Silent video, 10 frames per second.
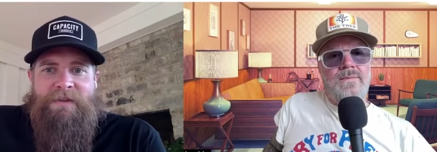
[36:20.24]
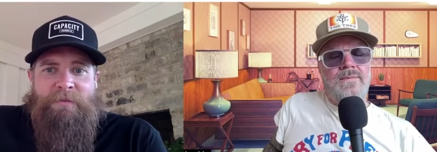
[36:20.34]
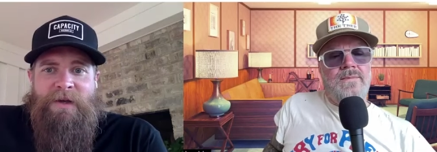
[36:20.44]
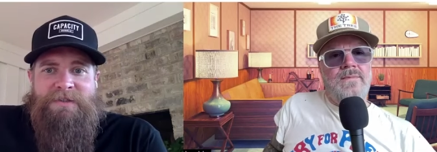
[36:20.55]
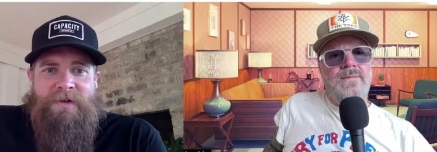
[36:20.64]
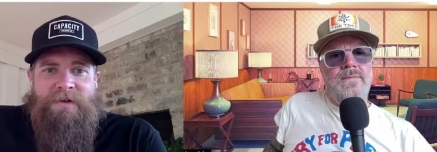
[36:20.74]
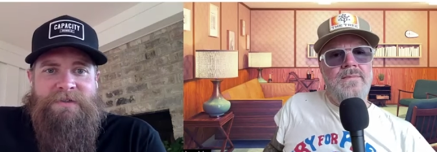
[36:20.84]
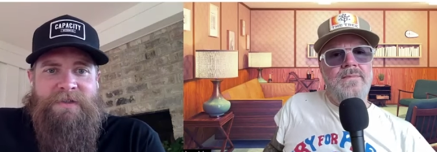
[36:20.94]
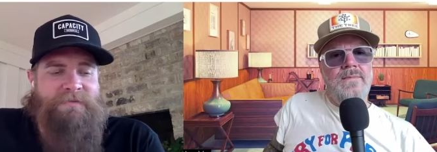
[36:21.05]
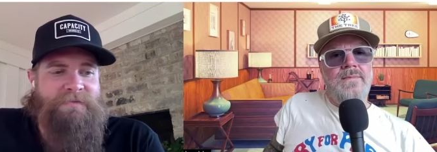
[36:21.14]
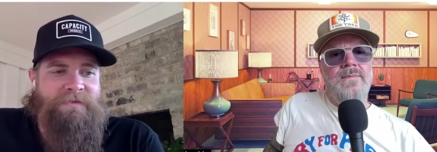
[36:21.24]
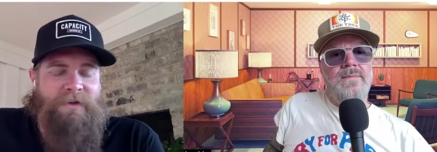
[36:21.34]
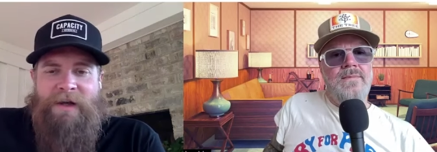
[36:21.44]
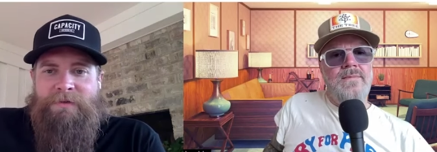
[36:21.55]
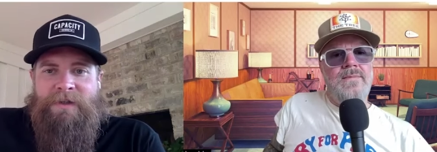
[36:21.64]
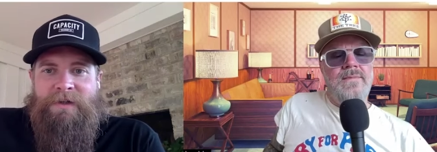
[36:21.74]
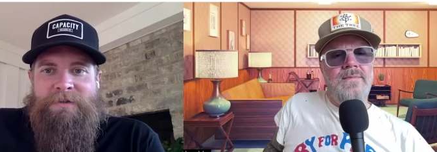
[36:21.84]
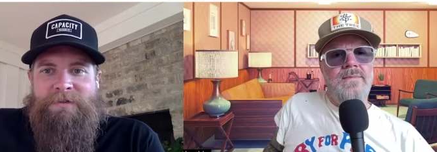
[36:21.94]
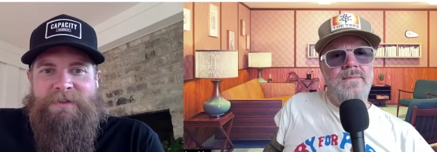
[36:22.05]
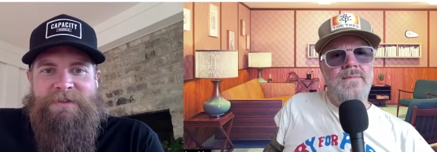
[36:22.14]
Speaker 1: finding the best songs that are
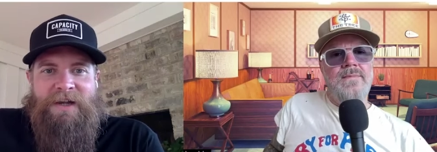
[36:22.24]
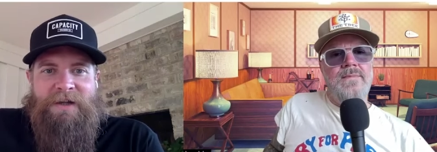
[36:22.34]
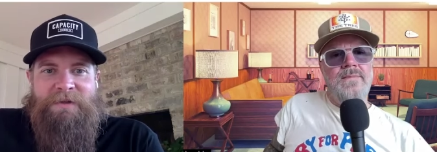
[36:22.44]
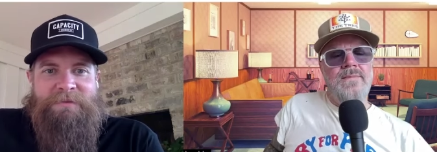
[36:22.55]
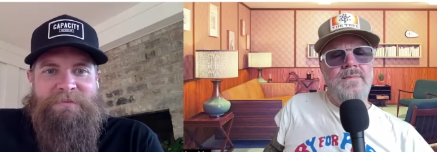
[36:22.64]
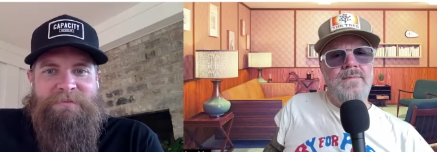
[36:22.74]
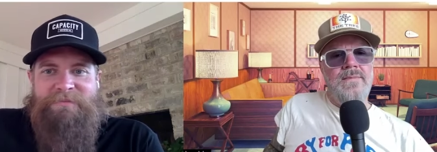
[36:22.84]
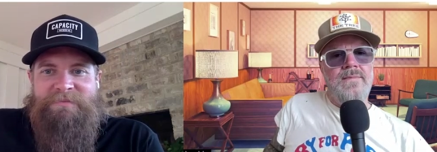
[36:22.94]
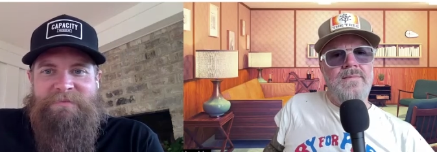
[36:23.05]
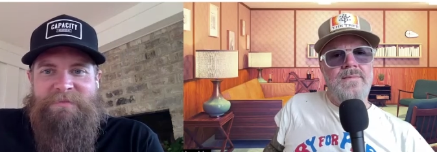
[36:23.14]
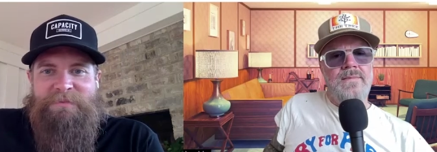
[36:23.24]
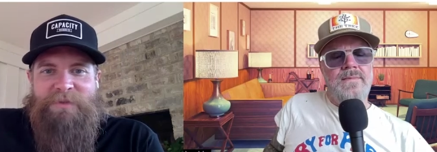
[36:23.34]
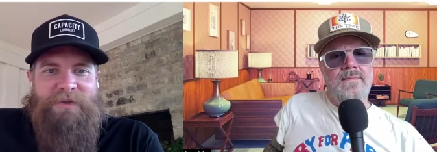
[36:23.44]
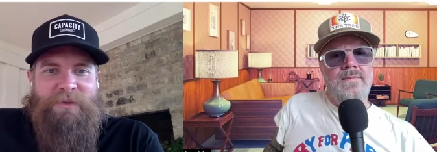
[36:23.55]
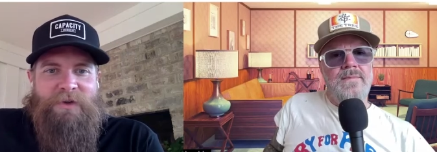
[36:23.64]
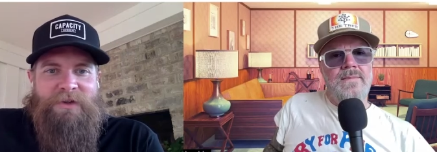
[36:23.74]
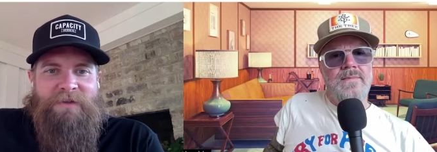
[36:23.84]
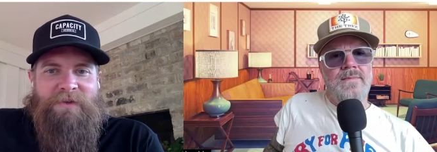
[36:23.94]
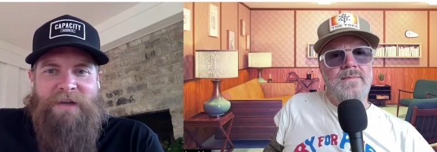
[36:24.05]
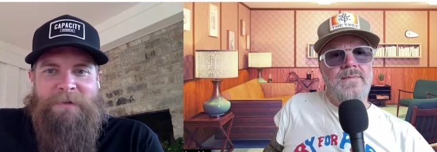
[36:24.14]
out there. You just got to put in the
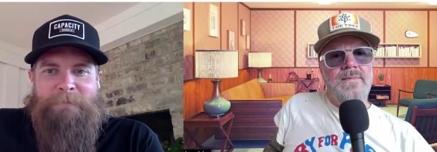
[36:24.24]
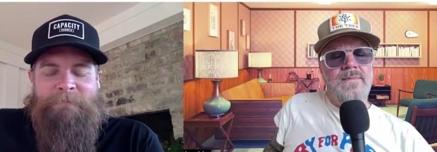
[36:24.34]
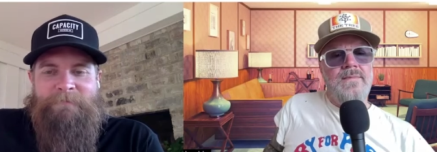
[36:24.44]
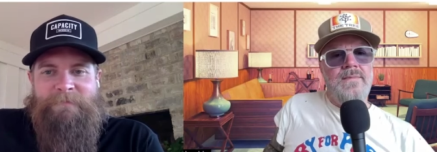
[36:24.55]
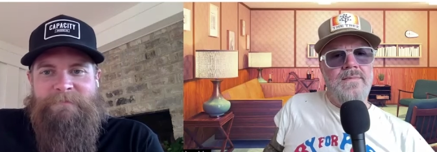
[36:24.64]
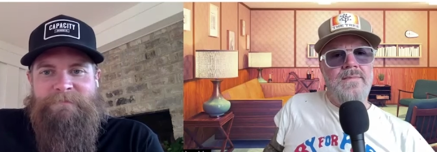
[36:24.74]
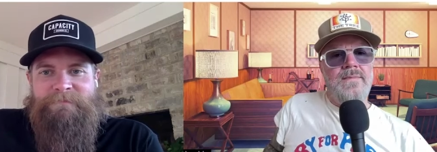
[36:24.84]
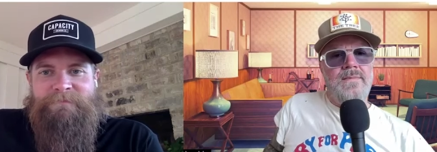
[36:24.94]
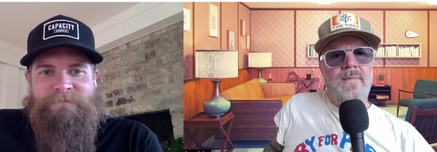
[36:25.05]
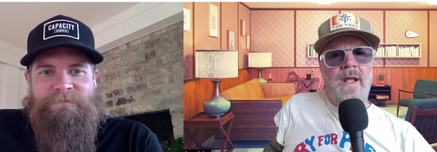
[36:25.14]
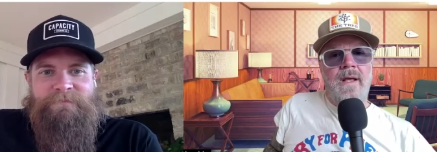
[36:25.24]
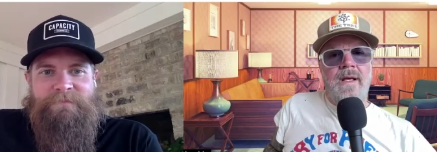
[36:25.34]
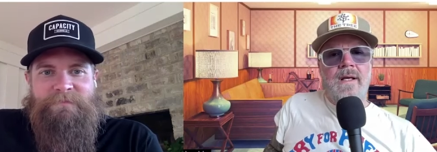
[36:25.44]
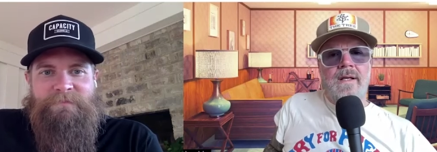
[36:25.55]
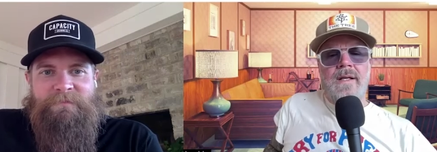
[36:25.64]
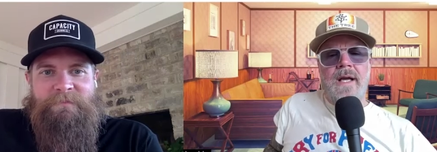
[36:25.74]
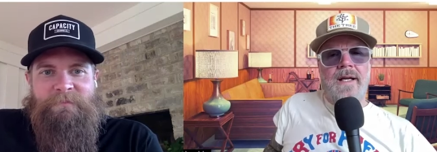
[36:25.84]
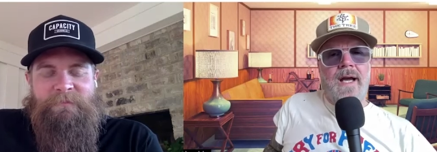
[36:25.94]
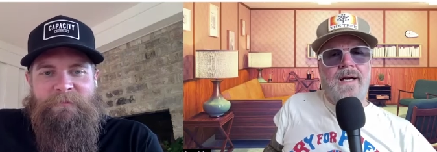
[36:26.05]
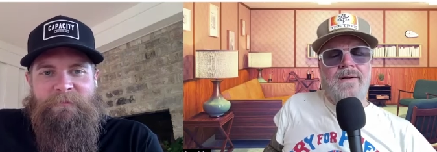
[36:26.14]
work and find them.
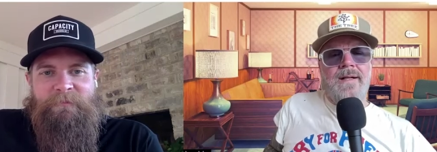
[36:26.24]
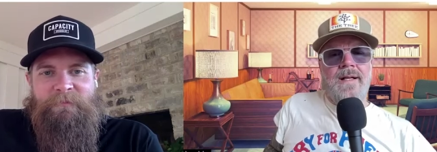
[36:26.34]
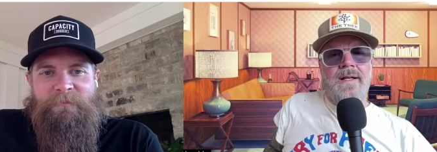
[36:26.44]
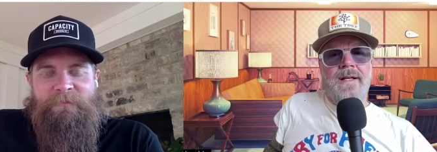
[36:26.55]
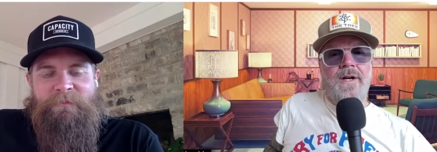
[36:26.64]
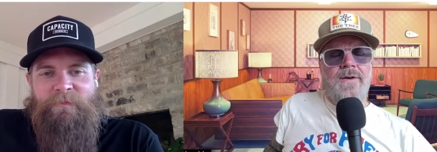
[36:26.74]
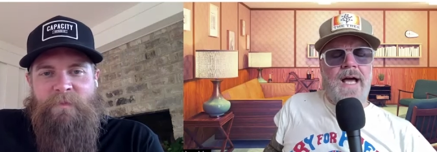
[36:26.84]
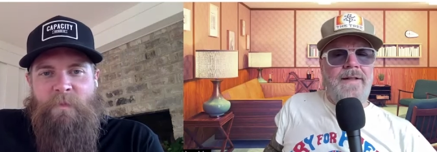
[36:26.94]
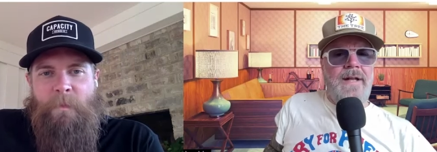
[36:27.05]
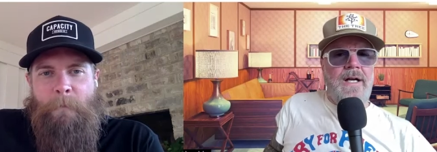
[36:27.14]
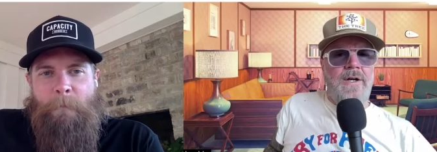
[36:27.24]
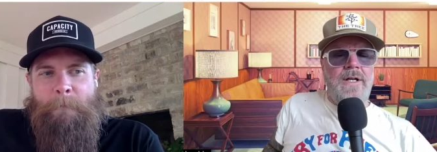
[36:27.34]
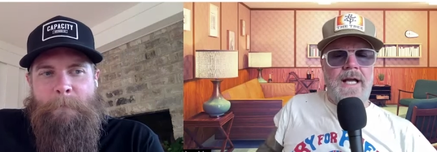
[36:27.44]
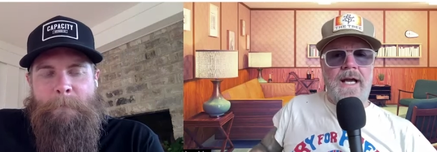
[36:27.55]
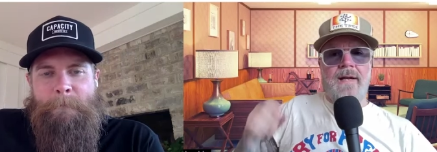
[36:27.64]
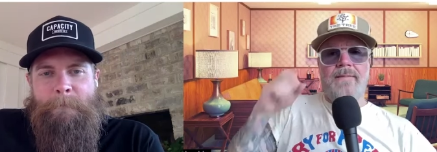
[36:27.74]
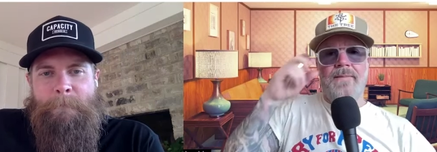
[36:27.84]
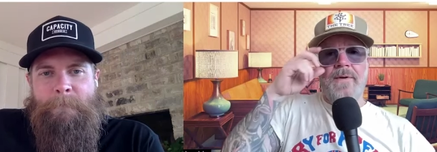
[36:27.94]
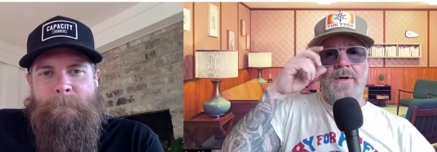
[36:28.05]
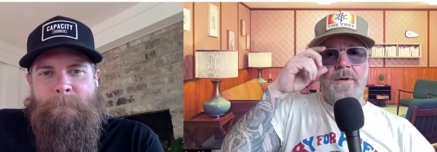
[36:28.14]
Speaker 2: Yeah, yeah. You know, now that I look at it,
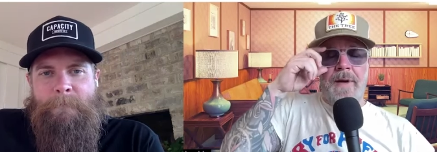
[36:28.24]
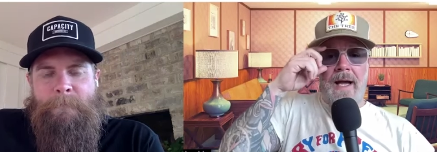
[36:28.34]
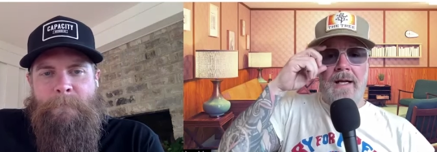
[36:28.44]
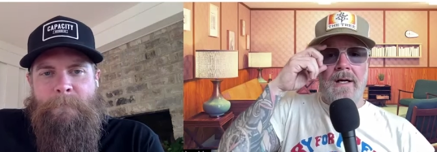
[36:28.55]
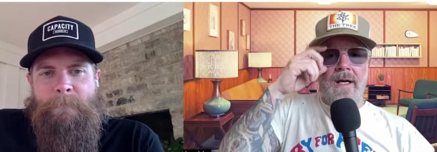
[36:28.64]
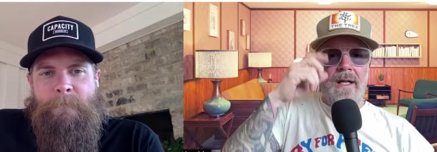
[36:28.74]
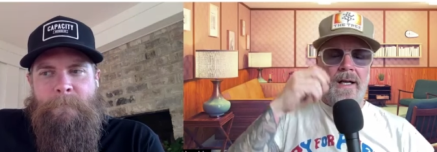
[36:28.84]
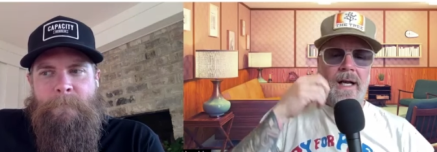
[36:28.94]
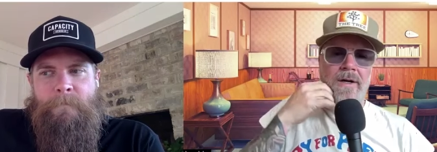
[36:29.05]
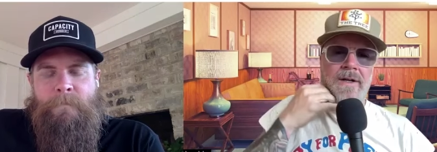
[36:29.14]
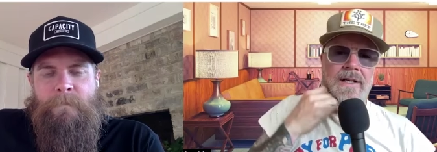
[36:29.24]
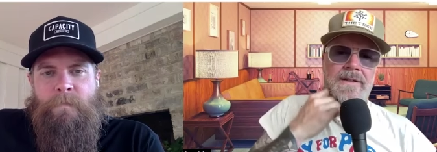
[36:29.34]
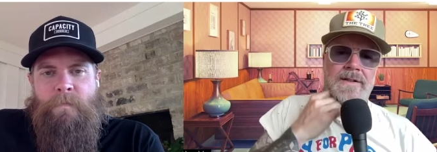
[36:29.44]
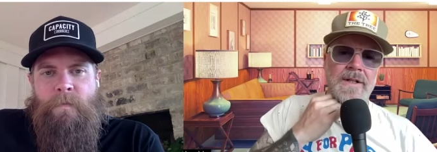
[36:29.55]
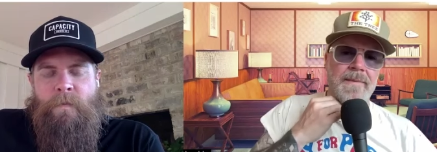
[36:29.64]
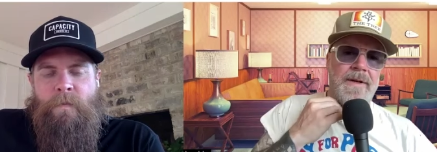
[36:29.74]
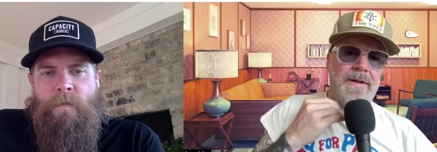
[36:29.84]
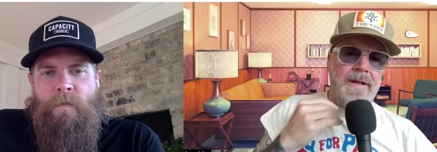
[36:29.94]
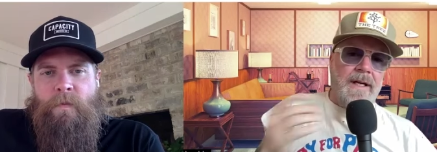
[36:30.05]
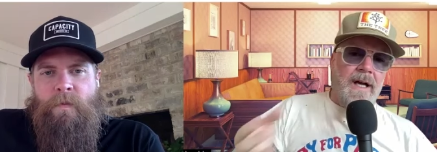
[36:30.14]
look back on it, and I look at some
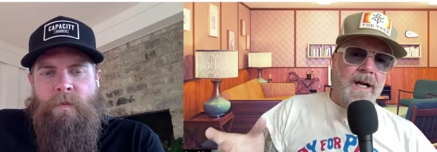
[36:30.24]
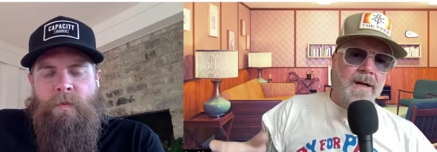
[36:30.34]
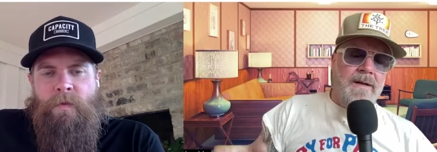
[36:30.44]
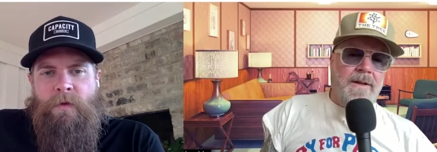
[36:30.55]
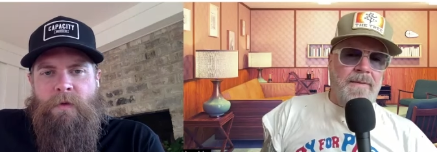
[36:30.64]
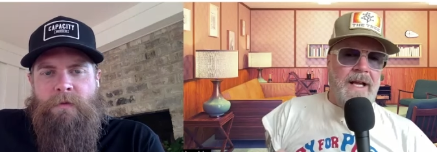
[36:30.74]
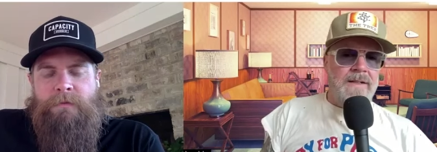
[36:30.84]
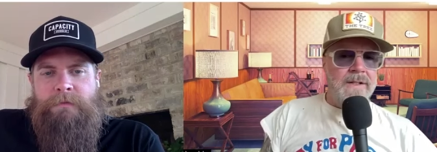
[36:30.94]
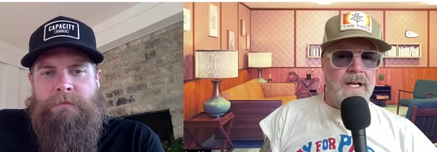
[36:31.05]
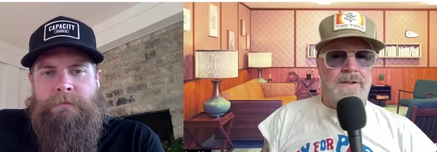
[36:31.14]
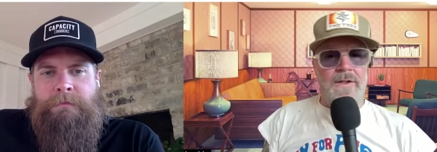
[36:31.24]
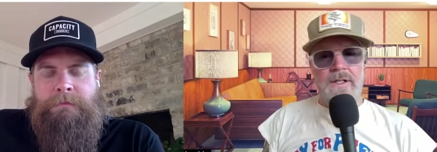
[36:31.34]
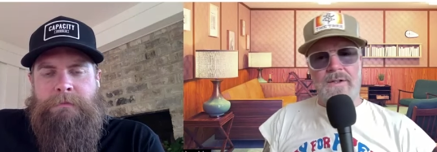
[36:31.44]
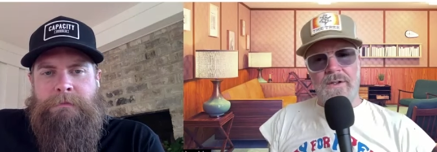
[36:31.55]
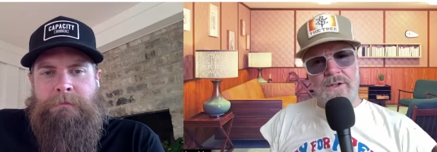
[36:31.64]
of the uh, the bands that I do listen